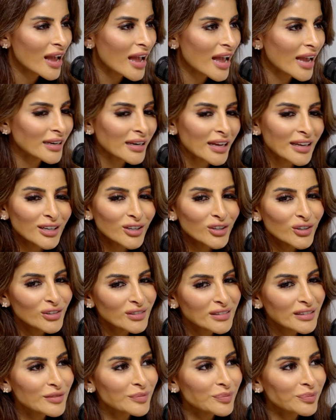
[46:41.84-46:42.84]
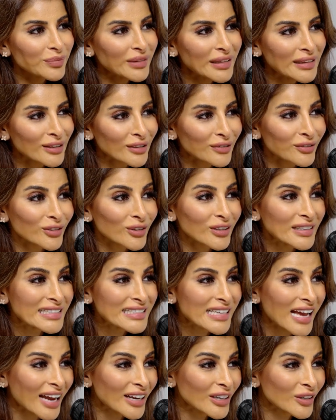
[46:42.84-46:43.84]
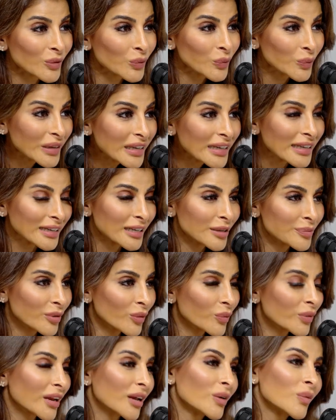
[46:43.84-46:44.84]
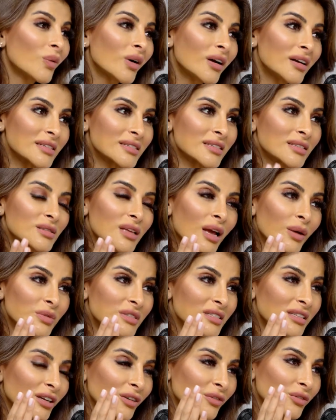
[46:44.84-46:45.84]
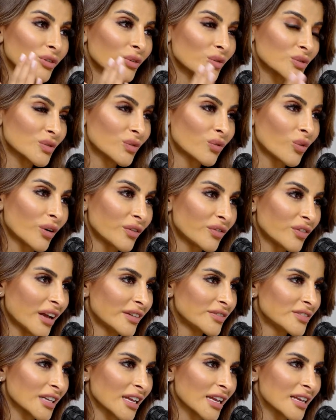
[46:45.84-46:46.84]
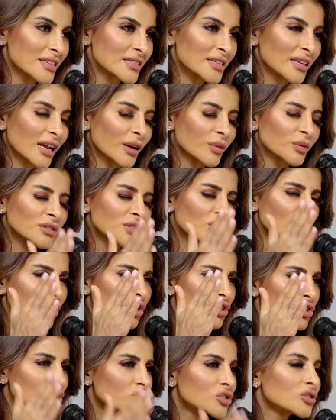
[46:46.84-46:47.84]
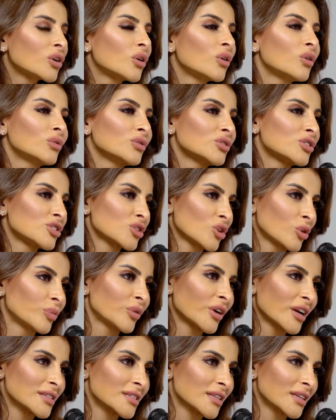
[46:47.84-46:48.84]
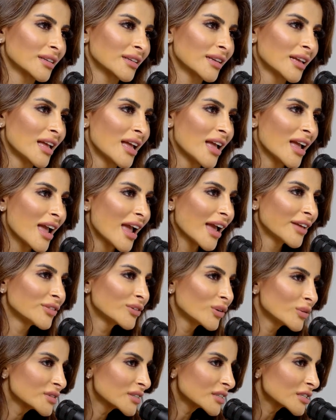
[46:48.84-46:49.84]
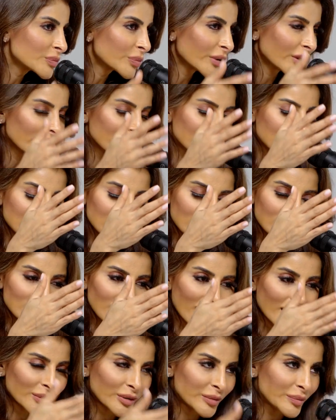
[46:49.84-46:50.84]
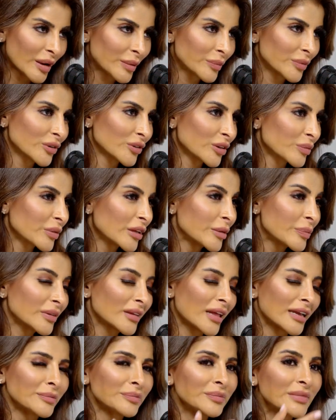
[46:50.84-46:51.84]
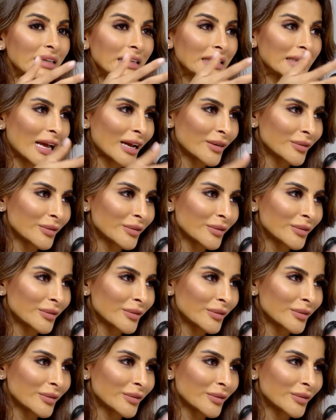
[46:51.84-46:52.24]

and I couldn't be there for the entire week. But what I was there for those 4 or 5 days and I was so, so present. And those experiences, I remember. The people I meet, I